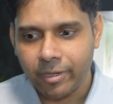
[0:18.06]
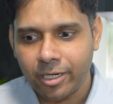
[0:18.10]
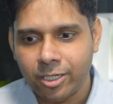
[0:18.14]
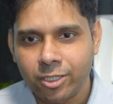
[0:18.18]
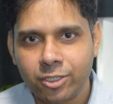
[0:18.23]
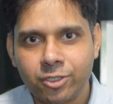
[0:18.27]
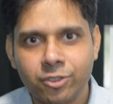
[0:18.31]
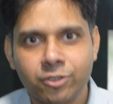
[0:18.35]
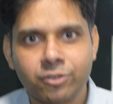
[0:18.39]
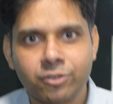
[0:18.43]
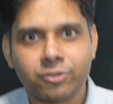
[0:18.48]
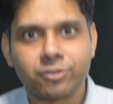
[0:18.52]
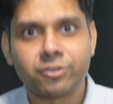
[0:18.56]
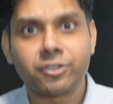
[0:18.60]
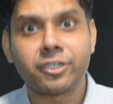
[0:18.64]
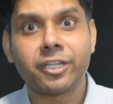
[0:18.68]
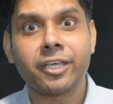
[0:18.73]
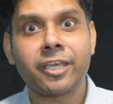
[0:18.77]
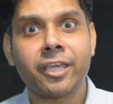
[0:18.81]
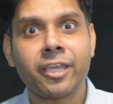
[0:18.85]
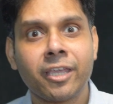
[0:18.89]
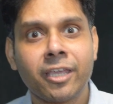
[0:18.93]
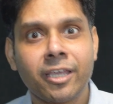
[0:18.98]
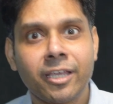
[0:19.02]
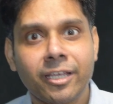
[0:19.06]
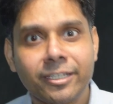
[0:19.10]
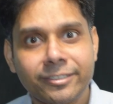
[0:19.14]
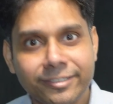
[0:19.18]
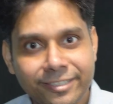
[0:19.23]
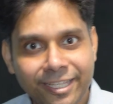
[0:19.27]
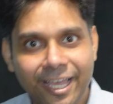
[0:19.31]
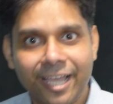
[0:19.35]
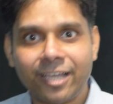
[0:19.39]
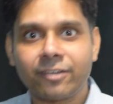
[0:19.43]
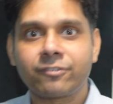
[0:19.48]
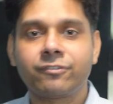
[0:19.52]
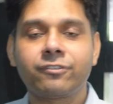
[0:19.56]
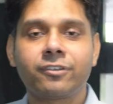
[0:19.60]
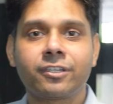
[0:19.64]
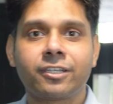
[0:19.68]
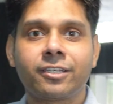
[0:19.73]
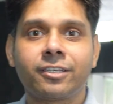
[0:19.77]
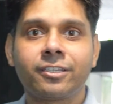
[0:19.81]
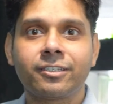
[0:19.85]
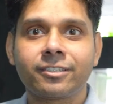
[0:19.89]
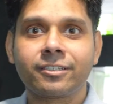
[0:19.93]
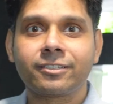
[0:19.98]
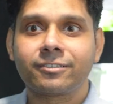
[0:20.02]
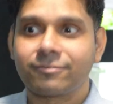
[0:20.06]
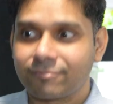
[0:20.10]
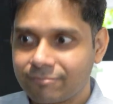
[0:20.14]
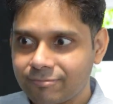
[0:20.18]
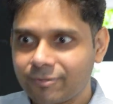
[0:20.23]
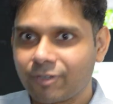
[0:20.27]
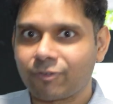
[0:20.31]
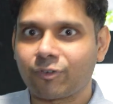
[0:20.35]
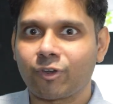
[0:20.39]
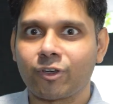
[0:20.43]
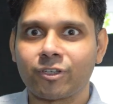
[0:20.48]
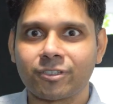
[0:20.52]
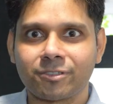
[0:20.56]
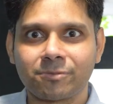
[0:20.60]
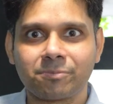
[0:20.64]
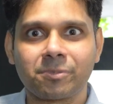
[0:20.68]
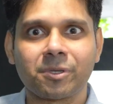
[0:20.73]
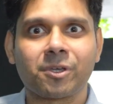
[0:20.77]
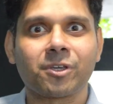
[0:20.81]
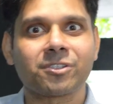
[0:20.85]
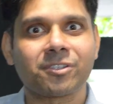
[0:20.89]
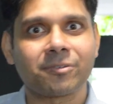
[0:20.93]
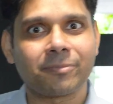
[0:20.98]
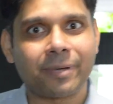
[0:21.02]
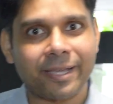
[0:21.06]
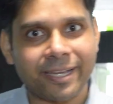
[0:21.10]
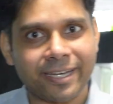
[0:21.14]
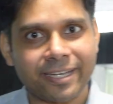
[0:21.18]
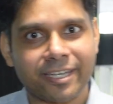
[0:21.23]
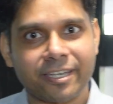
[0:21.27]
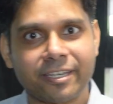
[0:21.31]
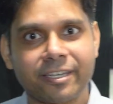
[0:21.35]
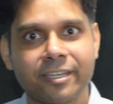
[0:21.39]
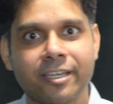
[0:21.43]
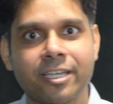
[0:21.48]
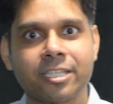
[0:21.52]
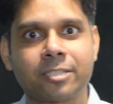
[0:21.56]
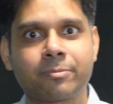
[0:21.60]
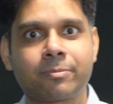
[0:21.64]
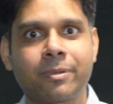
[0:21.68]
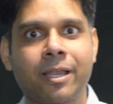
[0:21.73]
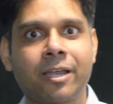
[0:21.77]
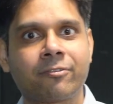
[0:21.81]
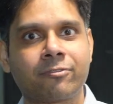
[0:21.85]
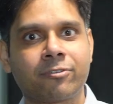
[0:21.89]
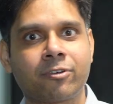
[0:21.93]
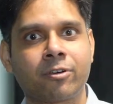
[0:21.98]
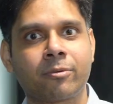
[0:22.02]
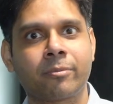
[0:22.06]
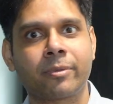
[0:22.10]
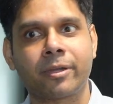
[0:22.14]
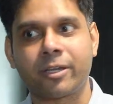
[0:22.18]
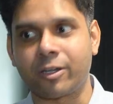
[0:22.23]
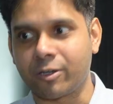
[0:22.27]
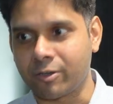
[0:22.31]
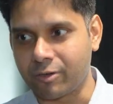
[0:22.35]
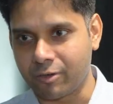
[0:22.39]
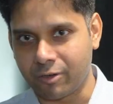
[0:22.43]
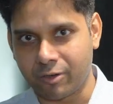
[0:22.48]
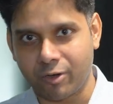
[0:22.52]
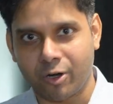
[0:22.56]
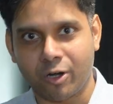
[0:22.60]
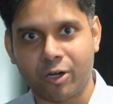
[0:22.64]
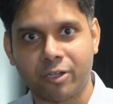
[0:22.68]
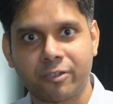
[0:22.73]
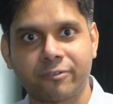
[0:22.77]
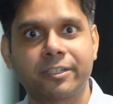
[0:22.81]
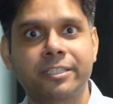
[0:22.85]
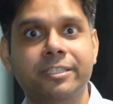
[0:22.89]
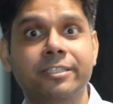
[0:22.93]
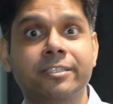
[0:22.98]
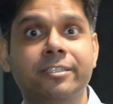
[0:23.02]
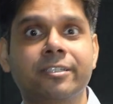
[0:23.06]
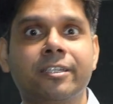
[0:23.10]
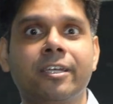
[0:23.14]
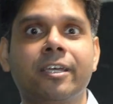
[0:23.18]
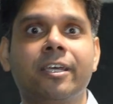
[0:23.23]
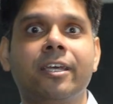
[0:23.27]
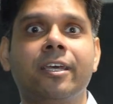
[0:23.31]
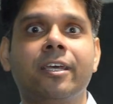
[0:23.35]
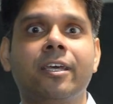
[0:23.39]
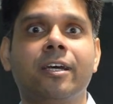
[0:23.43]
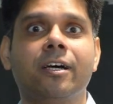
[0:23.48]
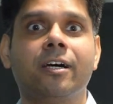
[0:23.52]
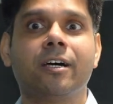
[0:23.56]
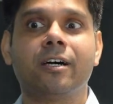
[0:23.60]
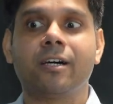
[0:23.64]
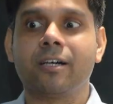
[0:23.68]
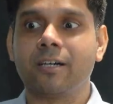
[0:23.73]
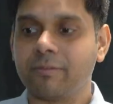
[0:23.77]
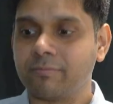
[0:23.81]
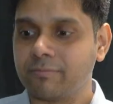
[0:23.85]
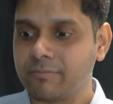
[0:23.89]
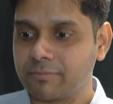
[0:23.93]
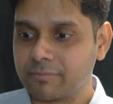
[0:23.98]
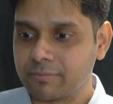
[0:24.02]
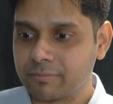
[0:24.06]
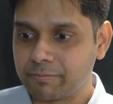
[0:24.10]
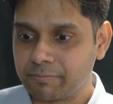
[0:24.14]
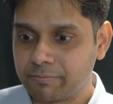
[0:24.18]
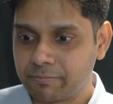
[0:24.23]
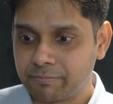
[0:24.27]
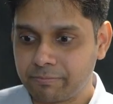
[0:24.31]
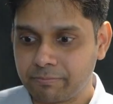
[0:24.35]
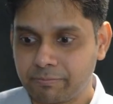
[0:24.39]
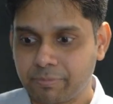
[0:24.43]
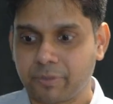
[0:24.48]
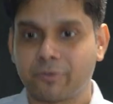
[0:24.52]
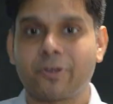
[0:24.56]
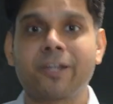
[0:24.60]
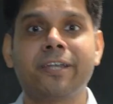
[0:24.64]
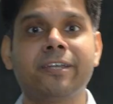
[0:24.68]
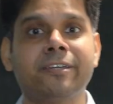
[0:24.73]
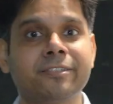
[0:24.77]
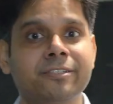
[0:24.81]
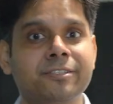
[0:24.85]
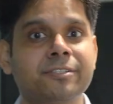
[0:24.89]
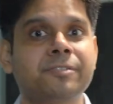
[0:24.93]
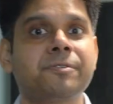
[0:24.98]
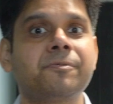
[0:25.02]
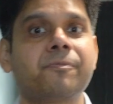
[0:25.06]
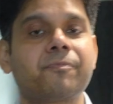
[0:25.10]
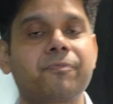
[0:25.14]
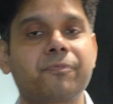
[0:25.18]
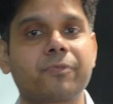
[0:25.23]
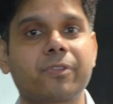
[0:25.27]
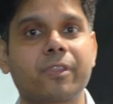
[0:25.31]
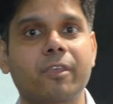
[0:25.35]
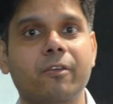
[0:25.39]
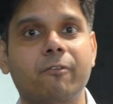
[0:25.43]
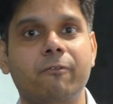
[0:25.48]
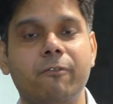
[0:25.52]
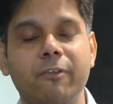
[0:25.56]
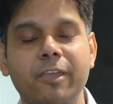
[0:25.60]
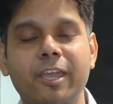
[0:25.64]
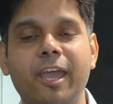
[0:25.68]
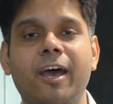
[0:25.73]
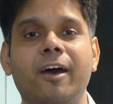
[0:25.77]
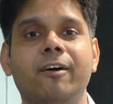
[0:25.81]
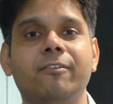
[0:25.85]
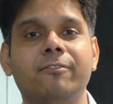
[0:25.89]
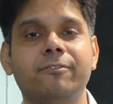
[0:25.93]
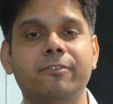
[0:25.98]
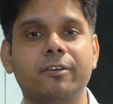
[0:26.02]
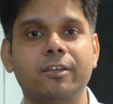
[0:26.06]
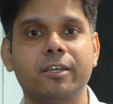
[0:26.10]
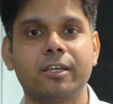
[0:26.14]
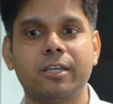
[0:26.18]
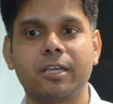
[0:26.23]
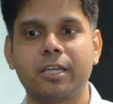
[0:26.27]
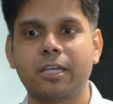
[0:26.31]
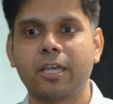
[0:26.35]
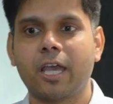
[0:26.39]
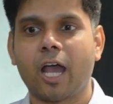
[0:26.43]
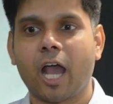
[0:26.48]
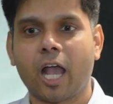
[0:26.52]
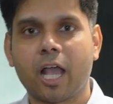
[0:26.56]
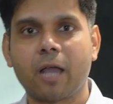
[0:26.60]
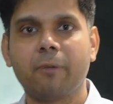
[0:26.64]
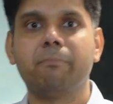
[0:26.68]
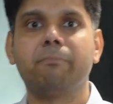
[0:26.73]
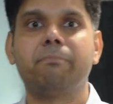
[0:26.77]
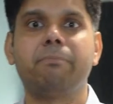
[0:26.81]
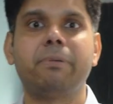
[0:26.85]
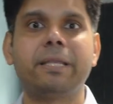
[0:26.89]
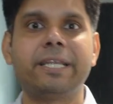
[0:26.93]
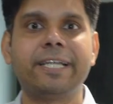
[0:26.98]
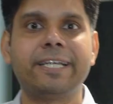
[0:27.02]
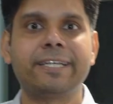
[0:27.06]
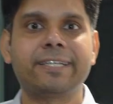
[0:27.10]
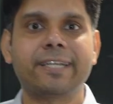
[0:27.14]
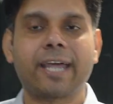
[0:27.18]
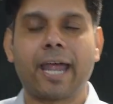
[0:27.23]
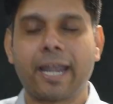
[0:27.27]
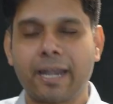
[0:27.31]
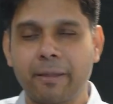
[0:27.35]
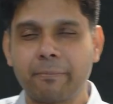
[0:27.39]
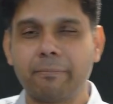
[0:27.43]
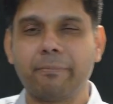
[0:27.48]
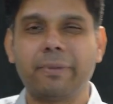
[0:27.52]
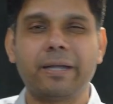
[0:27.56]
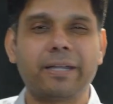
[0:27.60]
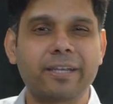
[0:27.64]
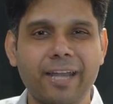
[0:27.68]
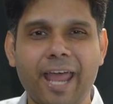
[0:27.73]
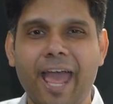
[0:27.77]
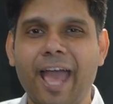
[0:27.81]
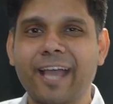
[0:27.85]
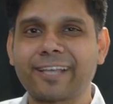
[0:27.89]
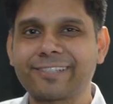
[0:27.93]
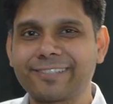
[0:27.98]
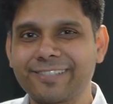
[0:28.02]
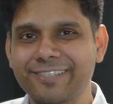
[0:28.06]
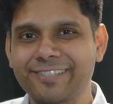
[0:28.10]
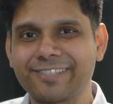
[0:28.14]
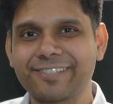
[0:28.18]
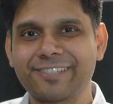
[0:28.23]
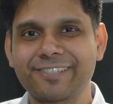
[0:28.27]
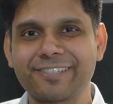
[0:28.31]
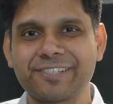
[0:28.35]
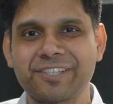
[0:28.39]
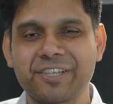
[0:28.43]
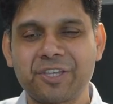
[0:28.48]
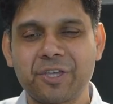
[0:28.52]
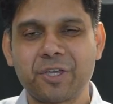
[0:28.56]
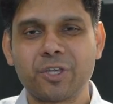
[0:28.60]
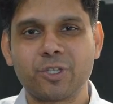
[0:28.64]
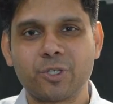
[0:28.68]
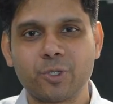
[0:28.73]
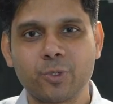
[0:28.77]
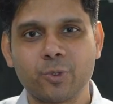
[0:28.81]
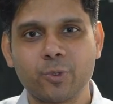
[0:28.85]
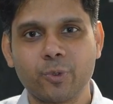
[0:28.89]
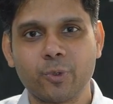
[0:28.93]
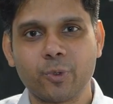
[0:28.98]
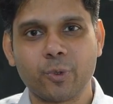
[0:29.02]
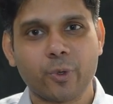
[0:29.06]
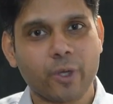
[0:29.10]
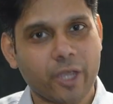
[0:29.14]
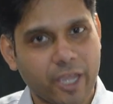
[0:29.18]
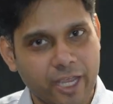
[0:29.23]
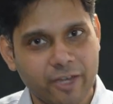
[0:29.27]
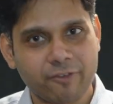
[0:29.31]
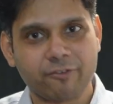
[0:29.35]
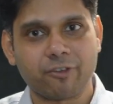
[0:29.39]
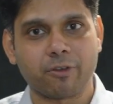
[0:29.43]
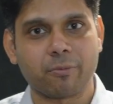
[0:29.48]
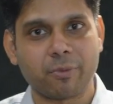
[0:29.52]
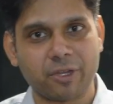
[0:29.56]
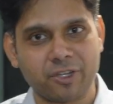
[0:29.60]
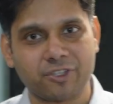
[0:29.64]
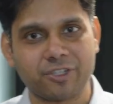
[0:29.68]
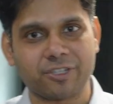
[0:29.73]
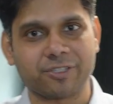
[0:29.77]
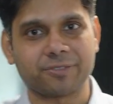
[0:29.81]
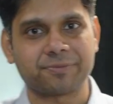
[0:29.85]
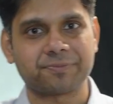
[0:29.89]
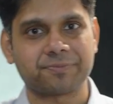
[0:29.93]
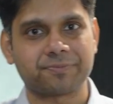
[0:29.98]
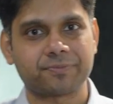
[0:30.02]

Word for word: But today, thankfully, of course, because of Biotecnika's platform and a lot of other um, providers, we have a complete and a better access to information.